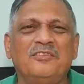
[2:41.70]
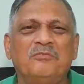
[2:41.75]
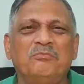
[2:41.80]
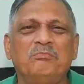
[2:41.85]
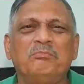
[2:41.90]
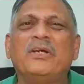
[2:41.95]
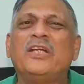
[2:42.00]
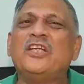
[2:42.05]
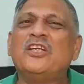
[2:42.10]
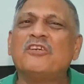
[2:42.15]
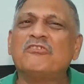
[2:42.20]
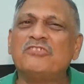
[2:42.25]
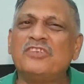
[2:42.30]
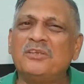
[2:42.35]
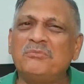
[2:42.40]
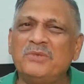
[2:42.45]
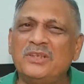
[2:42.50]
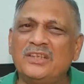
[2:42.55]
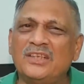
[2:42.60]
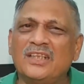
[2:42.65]
many of
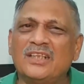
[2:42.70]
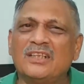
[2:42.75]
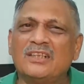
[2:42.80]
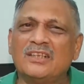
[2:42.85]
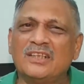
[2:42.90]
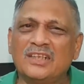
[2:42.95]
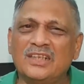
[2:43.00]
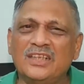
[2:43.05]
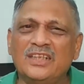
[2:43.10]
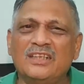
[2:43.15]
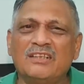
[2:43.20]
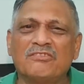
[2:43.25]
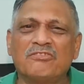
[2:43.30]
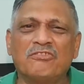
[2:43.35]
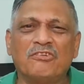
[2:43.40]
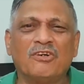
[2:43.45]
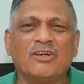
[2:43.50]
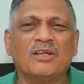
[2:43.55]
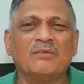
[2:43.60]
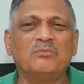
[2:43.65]
them in their earlier
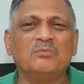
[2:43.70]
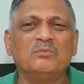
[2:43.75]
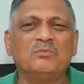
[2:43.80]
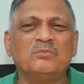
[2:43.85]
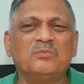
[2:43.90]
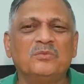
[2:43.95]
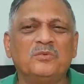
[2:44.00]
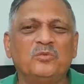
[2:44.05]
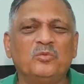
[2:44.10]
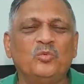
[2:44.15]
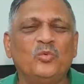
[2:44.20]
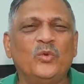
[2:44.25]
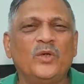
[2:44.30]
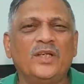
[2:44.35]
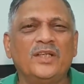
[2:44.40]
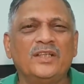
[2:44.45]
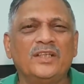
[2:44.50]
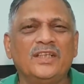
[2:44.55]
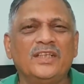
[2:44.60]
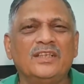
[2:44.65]
form
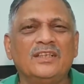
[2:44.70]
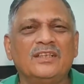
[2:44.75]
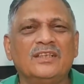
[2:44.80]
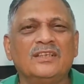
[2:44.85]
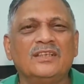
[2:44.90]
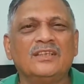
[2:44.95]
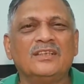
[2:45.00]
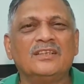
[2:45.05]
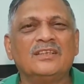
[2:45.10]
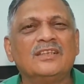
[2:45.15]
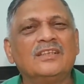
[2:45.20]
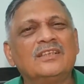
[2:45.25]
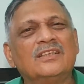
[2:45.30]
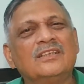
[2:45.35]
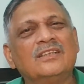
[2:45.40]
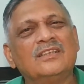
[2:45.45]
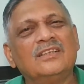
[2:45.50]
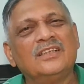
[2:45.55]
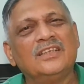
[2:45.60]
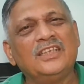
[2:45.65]
were in
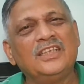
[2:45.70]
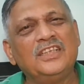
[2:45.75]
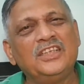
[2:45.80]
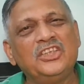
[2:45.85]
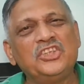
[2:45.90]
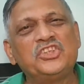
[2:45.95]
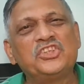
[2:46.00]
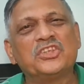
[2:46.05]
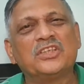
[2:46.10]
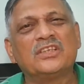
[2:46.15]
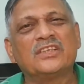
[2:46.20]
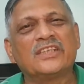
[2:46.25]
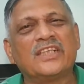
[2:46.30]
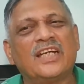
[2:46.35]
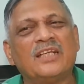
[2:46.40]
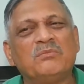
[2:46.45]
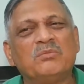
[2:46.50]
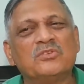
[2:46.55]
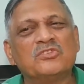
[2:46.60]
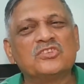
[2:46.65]
the initial
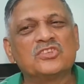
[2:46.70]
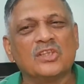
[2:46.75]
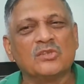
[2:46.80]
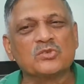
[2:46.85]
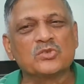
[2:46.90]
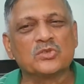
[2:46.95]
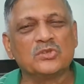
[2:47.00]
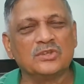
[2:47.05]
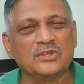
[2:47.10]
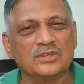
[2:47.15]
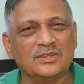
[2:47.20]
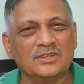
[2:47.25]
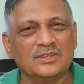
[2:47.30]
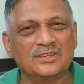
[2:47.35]
type of Sanskrit,